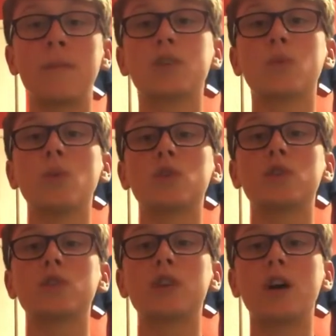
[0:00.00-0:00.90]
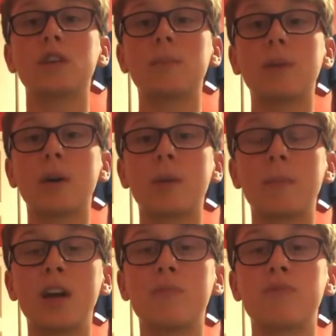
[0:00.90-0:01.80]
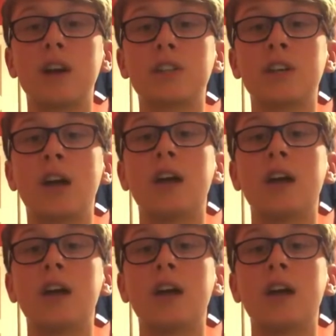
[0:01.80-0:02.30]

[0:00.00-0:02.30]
As Walsall started to build a bit of pressure,